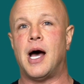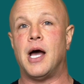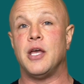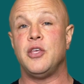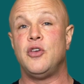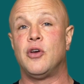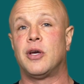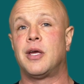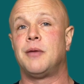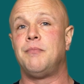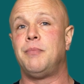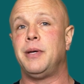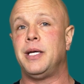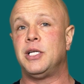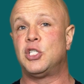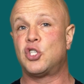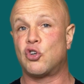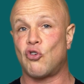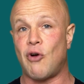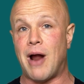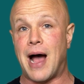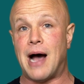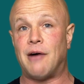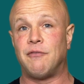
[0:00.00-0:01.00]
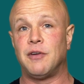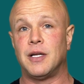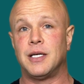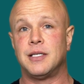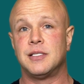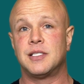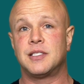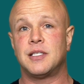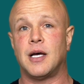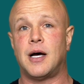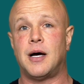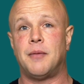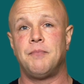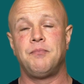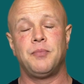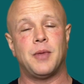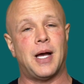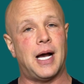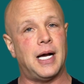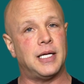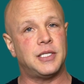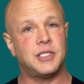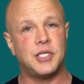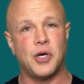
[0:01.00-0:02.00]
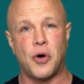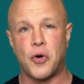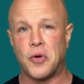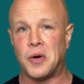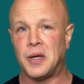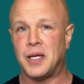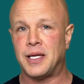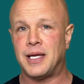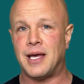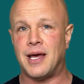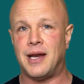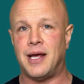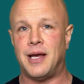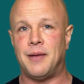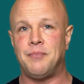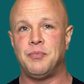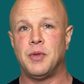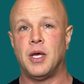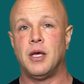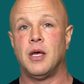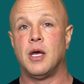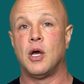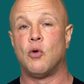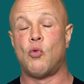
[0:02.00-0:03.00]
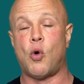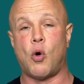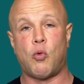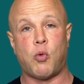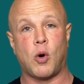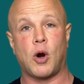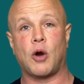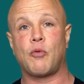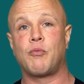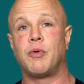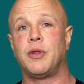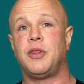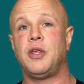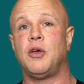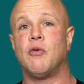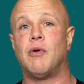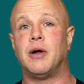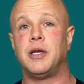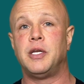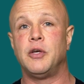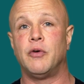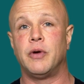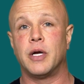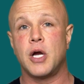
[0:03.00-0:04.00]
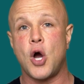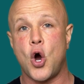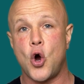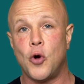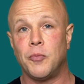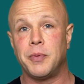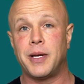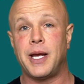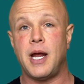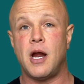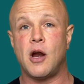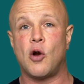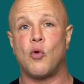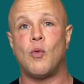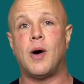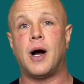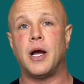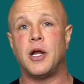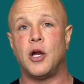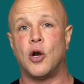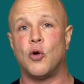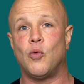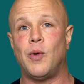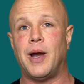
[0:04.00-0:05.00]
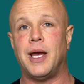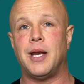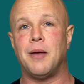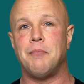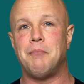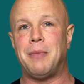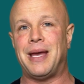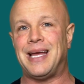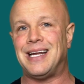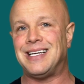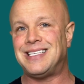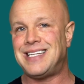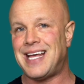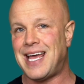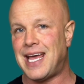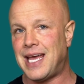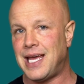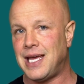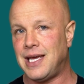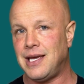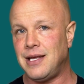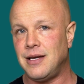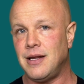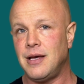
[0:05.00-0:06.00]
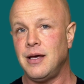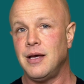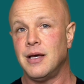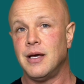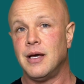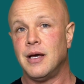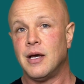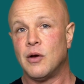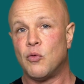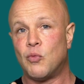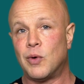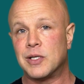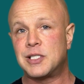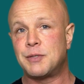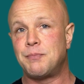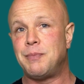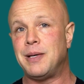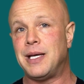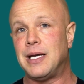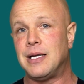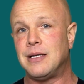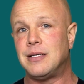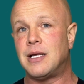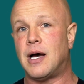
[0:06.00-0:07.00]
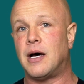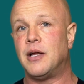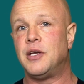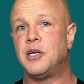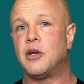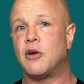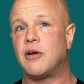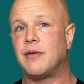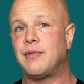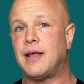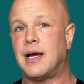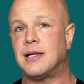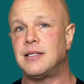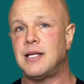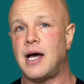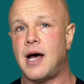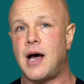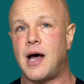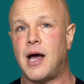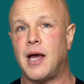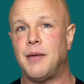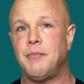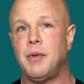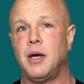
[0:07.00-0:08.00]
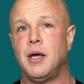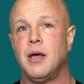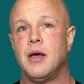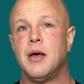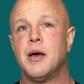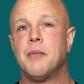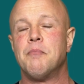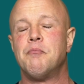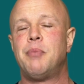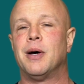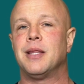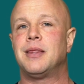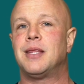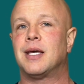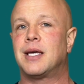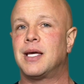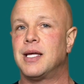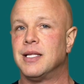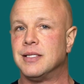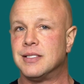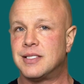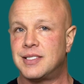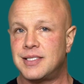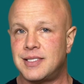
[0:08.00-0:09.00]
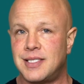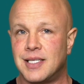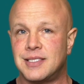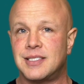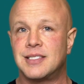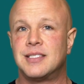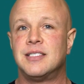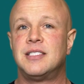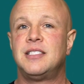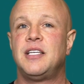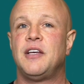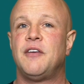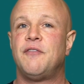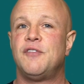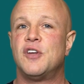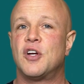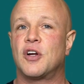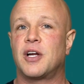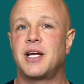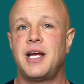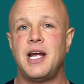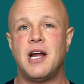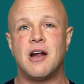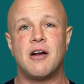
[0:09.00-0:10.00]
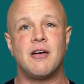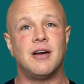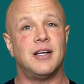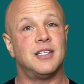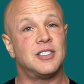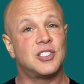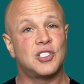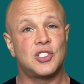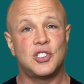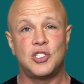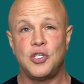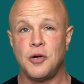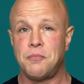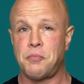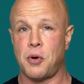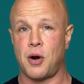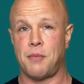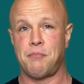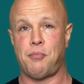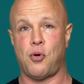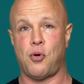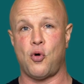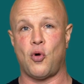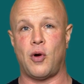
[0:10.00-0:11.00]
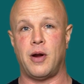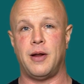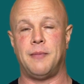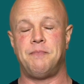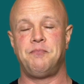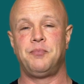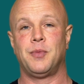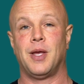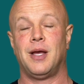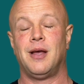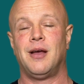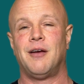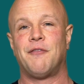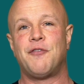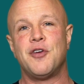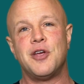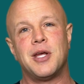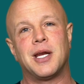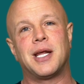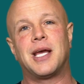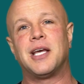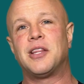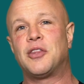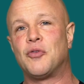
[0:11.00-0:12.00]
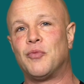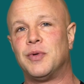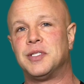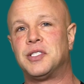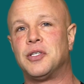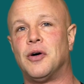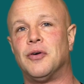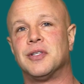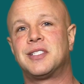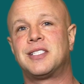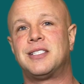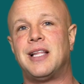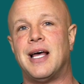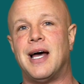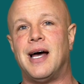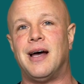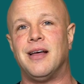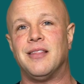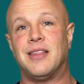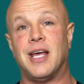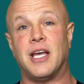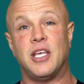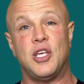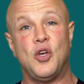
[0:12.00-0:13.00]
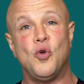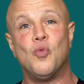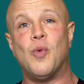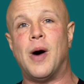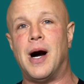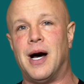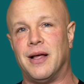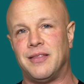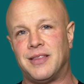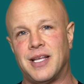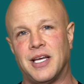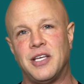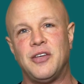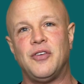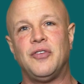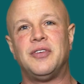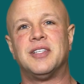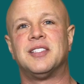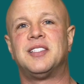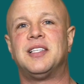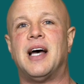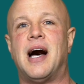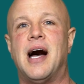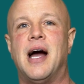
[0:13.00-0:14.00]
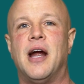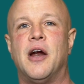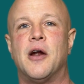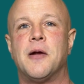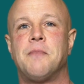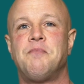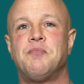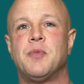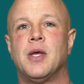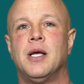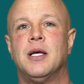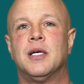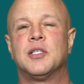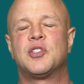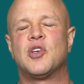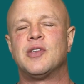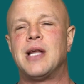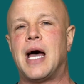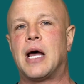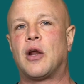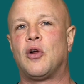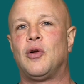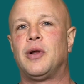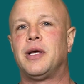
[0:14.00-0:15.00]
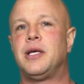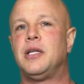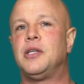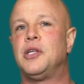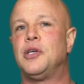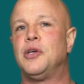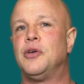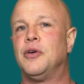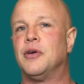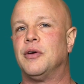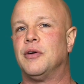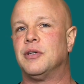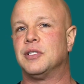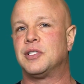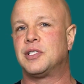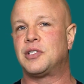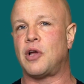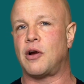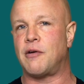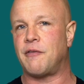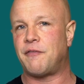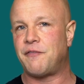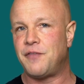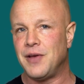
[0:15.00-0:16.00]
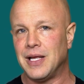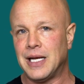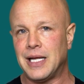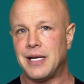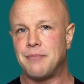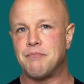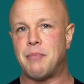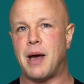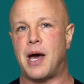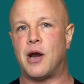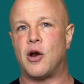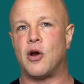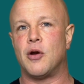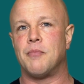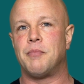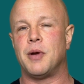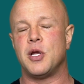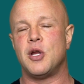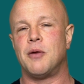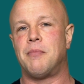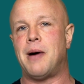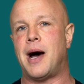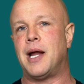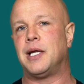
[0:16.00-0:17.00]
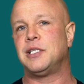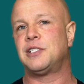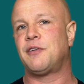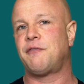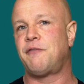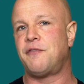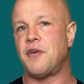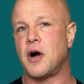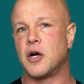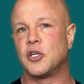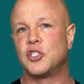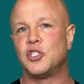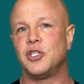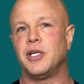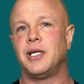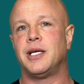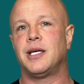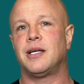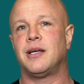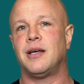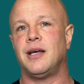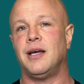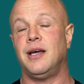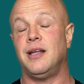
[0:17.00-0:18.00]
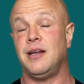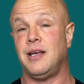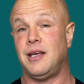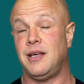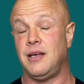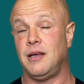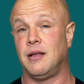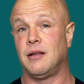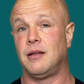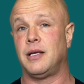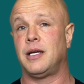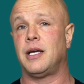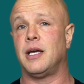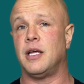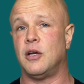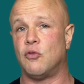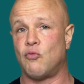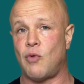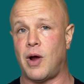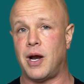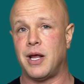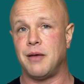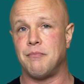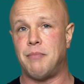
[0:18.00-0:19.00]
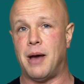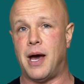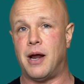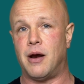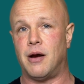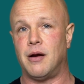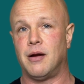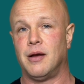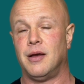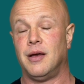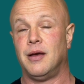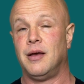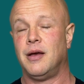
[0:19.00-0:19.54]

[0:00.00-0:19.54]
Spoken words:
you could be traveling some. I totally get it. We'll work with you on doing home care while you're away to maintain what's being done during that time. But the consistency of your care is super important for you to get the results that you want, that you desire. So not only do you start feeling better, but your body's functioning and healing and running better.